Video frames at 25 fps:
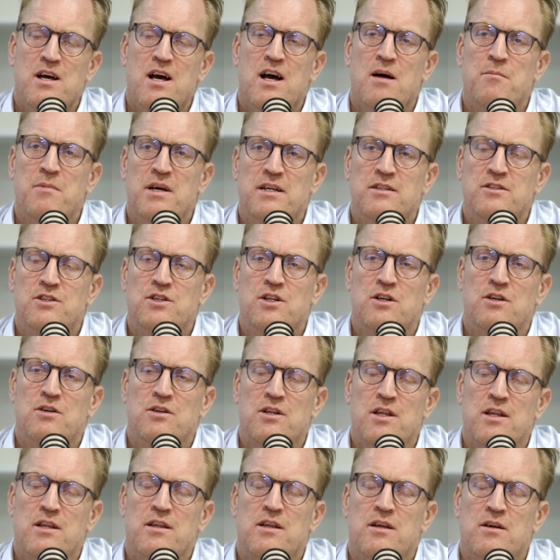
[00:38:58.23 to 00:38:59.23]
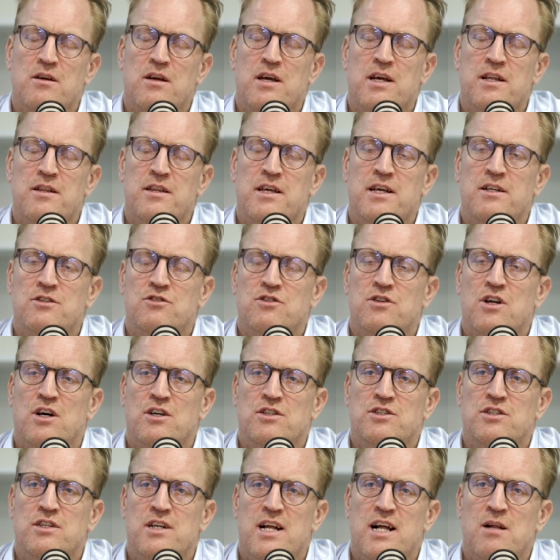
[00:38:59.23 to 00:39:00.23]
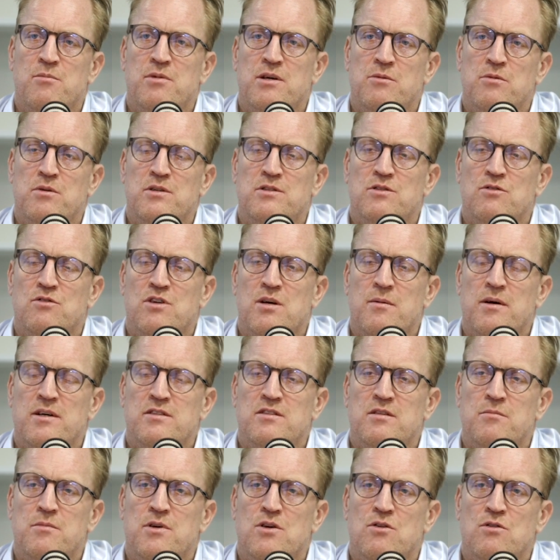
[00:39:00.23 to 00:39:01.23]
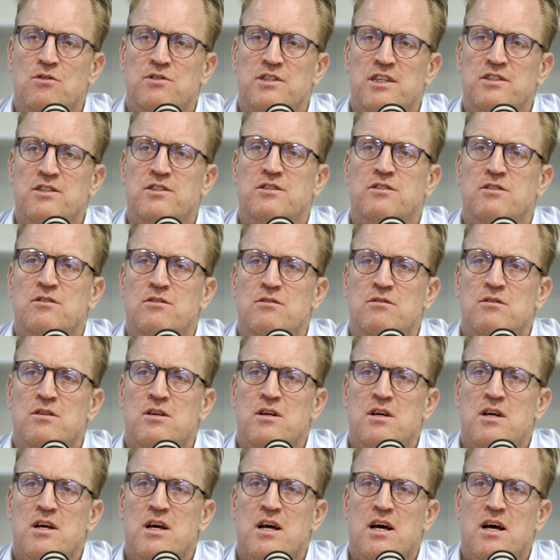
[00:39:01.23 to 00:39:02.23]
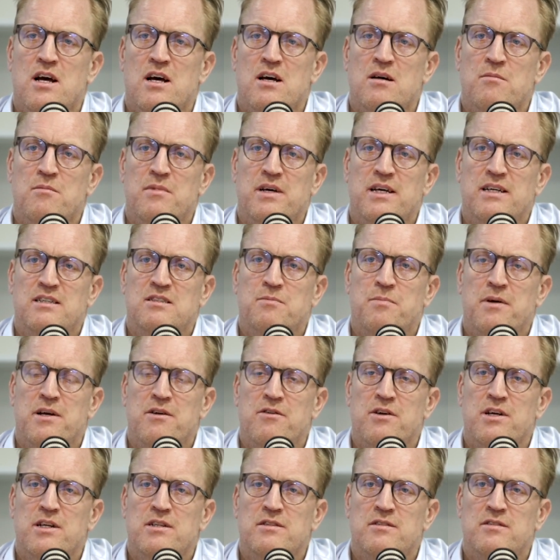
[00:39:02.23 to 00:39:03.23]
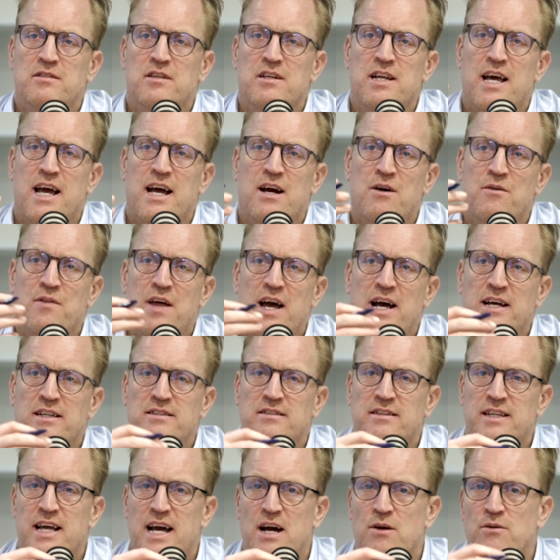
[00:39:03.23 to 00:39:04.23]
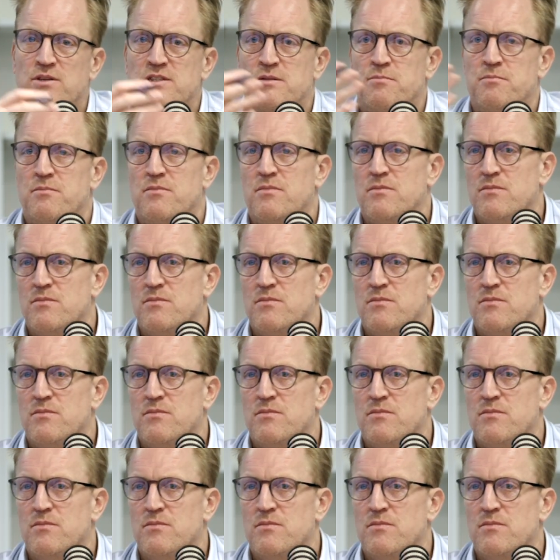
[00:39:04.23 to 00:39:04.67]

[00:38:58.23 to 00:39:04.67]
I mean, in the introduction, Albie, we were talking about some of your digital experience and how that now is